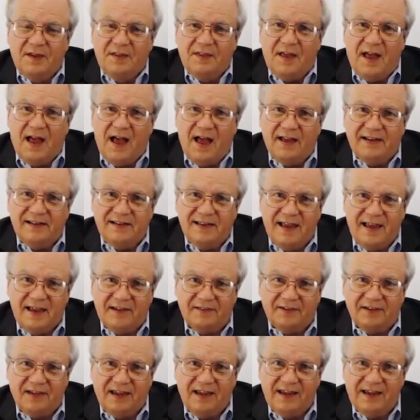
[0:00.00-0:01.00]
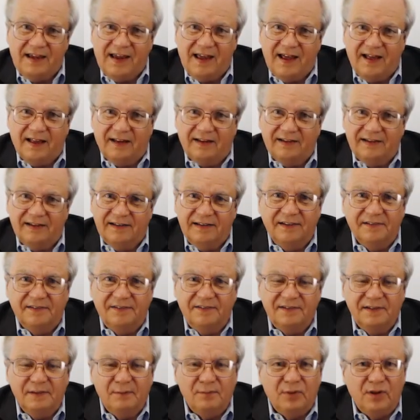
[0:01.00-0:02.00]
The high tax kickout is
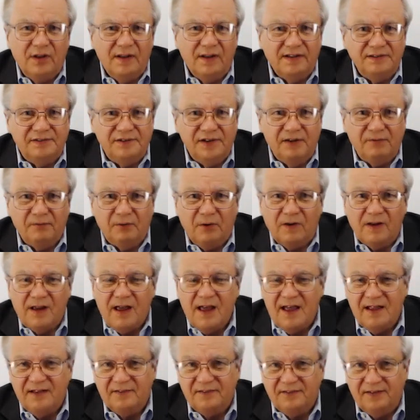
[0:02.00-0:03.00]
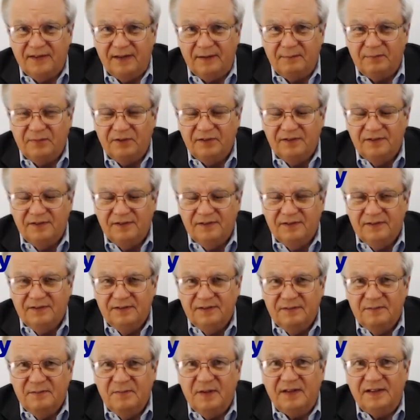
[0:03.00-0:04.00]
simple in general concept,
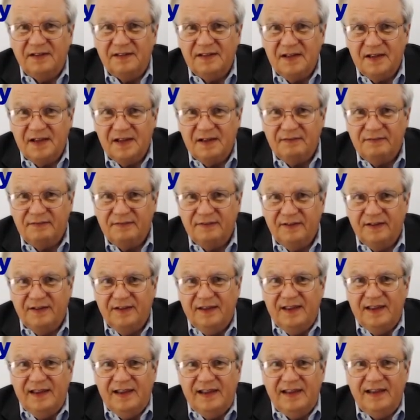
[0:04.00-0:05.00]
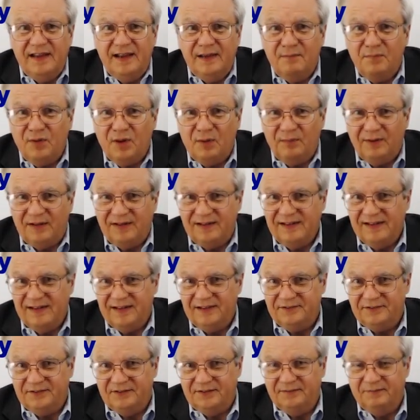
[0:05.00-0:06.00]
but tough in
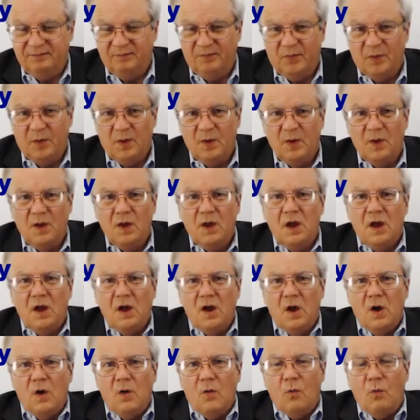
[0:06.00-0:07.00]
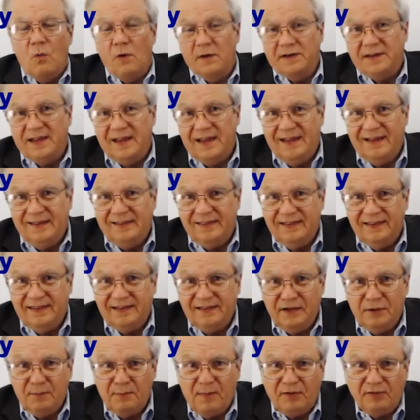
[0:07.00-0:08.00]
implementation. One key
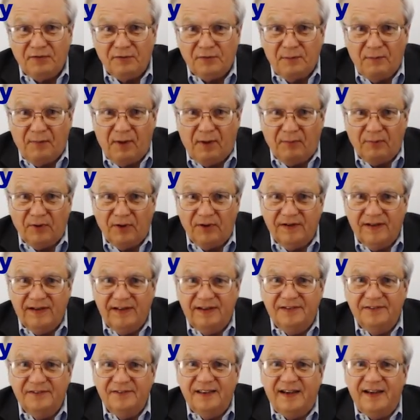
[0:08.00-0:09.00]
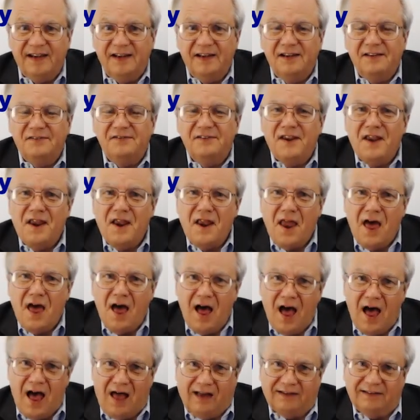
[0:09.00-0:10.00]
thing you must remember is that it is
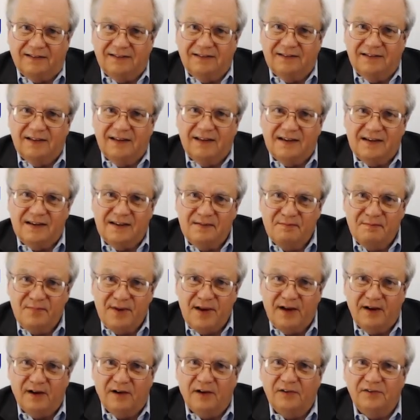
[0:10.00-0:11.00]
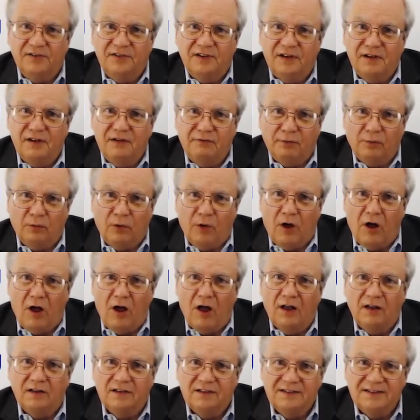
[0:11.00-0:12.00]
not a comparison of
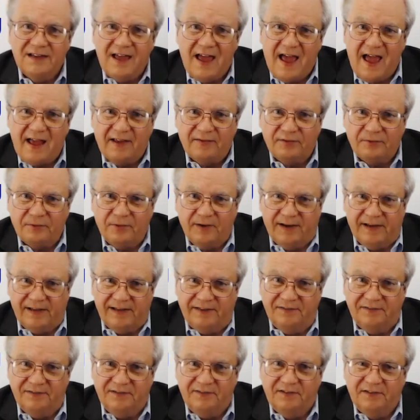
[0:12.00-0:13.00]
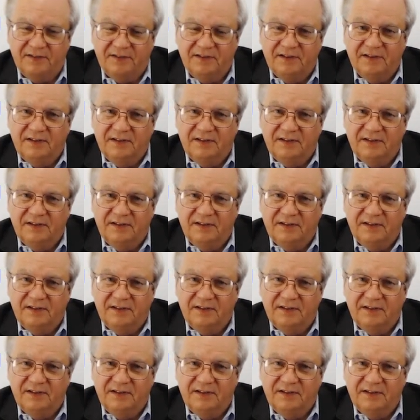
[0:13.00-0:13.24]
raw tax rates.